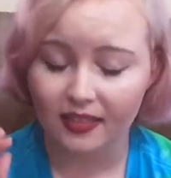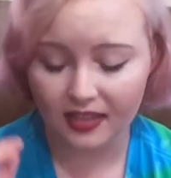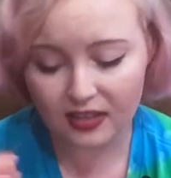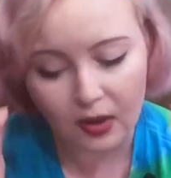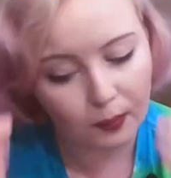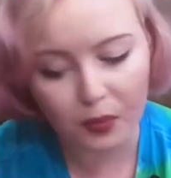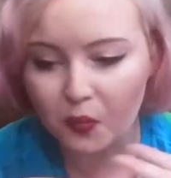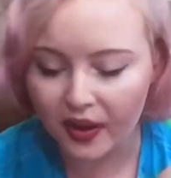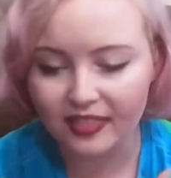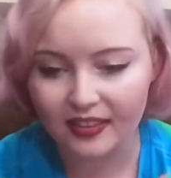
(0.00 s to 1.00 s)
The number
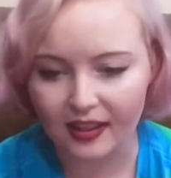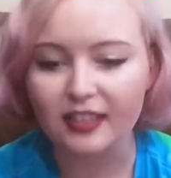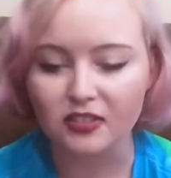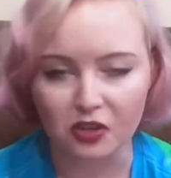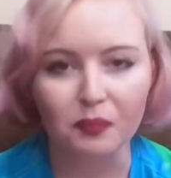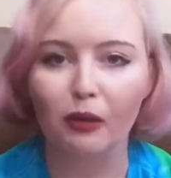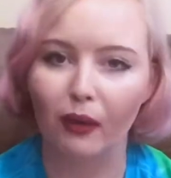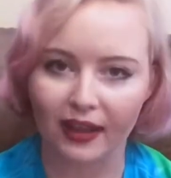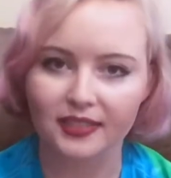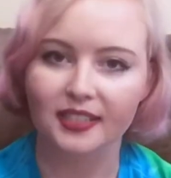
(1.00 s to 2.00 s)
one thing that stood in my
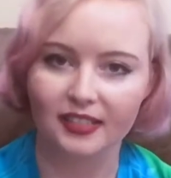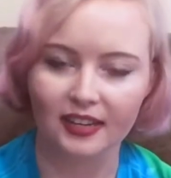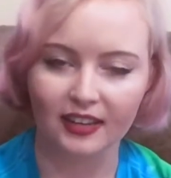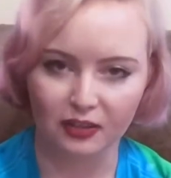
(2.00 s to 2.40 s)
way of succeeding